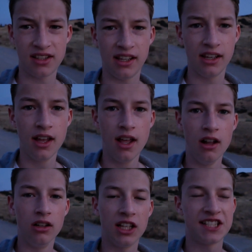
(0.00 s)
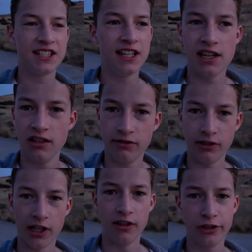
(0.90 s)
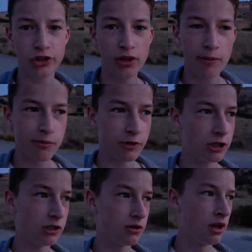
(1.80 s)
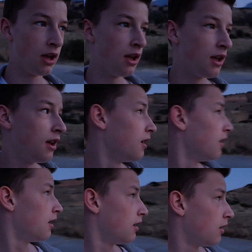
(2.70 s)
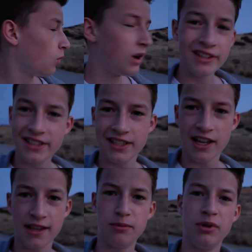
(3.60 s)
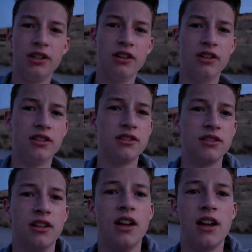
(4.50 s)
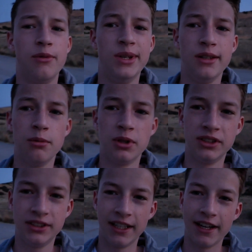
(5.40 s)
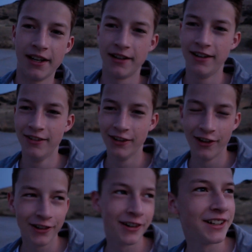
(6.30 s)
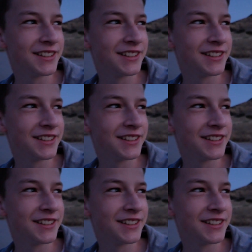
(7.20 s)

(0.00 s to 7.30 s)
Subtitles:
the last day of our trip, which is very sad because I really want to stay here longer.